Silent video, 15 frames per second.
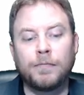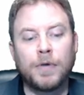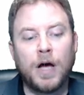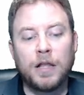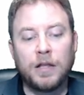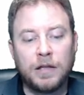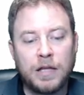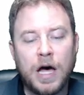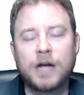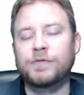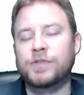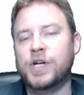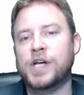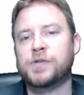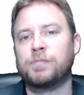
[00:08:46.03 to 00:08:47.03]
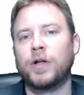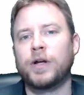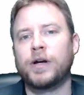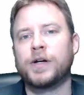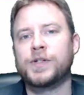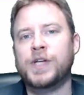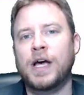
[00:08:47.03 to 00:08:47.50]
a lot of chess
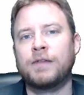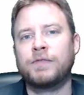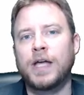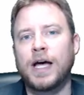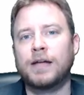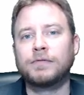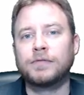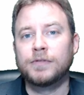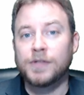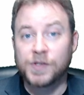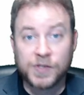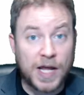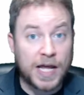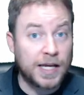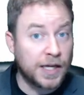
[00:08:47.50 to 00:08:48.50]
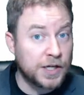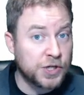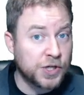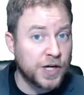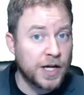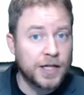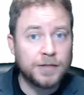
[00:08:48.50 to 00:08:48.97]
players have that, staying in
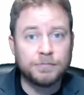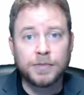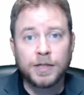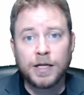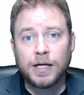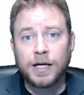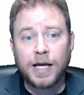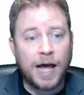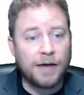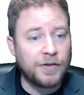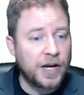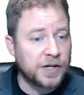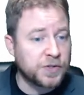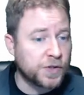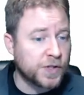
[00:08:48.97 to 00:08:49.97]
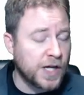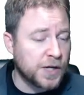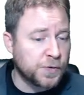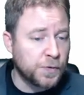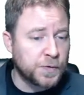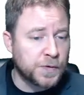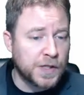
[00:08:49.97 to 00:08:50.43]
shape, have an exercise
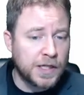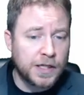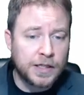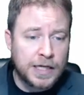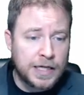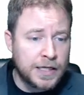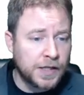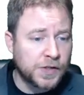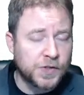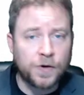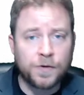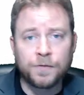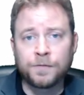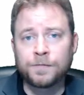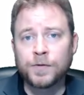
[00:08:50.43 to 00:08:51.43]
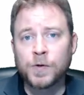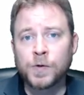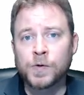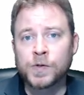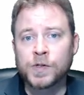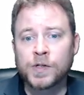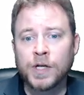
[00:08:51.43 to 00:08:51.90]
routine, eating certain
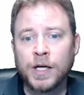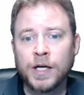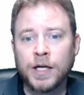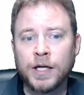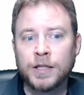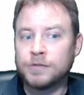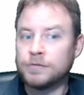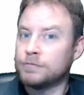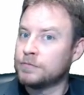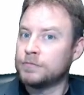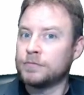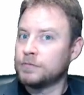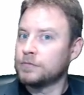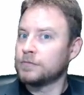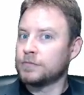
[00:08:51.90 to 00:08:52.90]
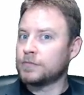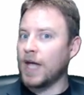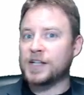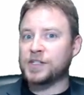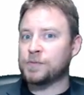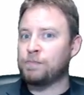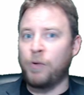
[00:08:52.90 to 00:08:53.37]
foods.
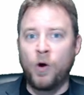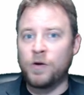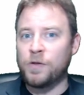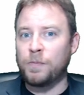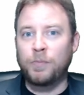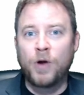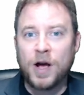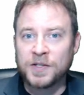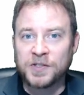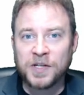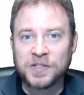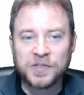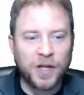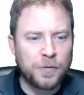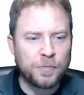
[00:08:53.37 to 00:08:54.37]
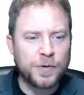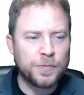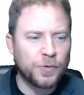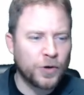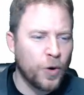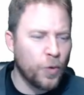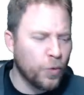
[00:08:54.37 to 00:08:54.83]
That's part of the process. A lot of people
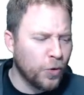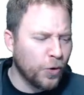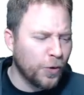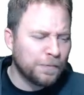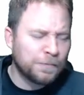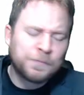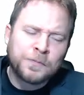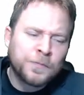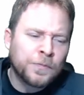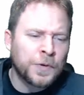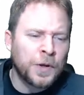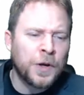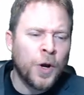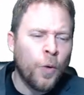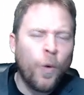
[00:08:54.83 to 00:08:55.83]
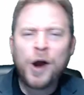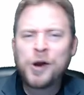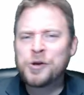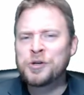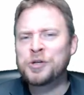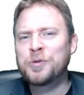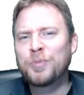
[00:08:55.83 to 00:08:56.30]
go, well, why do you
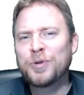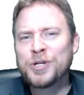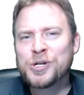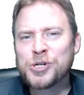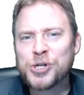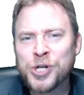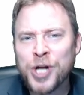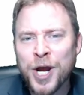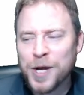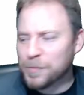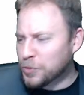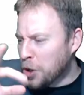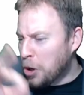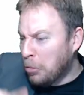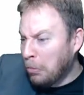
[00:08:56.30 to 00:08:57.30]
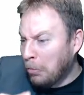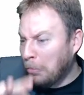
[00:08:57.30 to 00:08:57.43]
need to be in shape to...